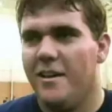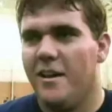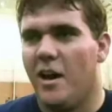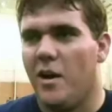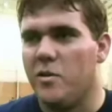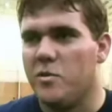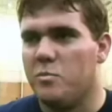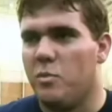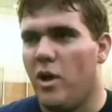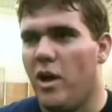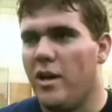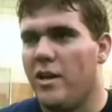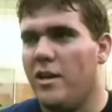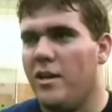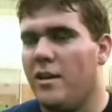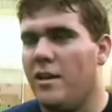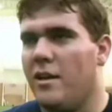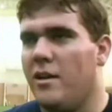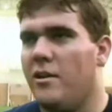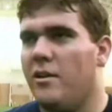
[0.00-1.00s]
I was blocking
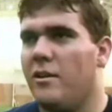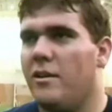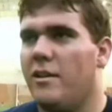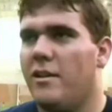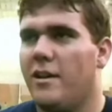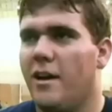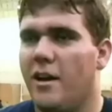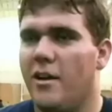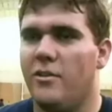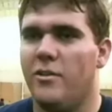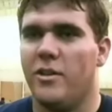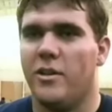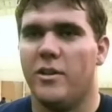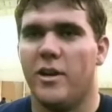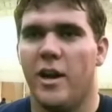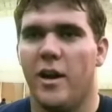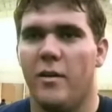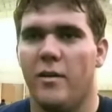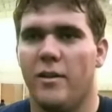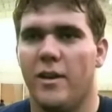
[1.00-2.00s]
and I heard I heard the
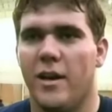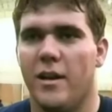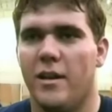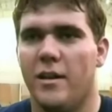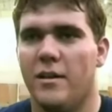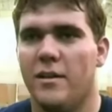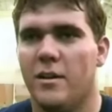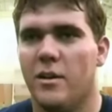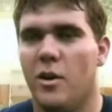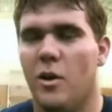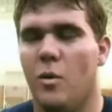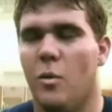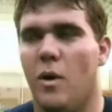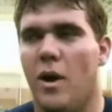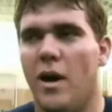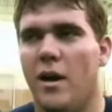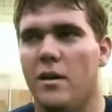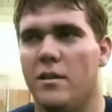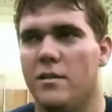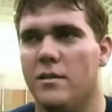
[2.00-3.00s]
crowd kind of go
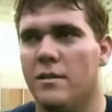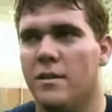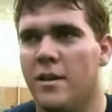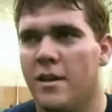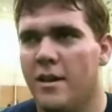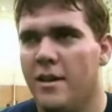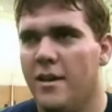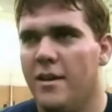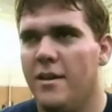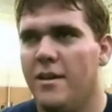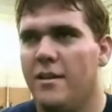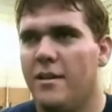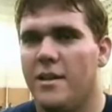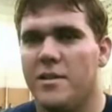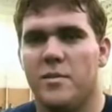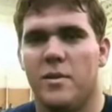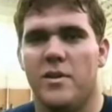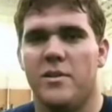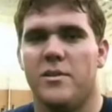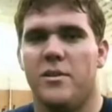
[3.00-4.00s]
wild. And that's
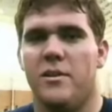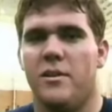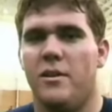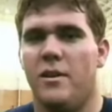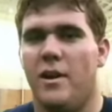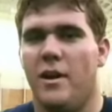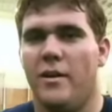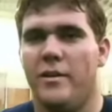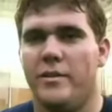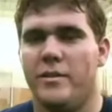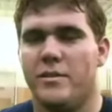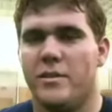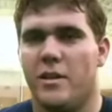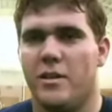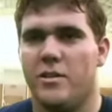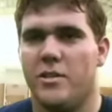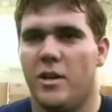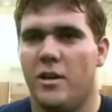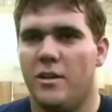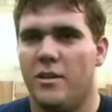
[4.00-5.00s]
when I turned around and saw
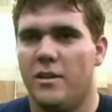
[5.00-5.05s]
Johnny.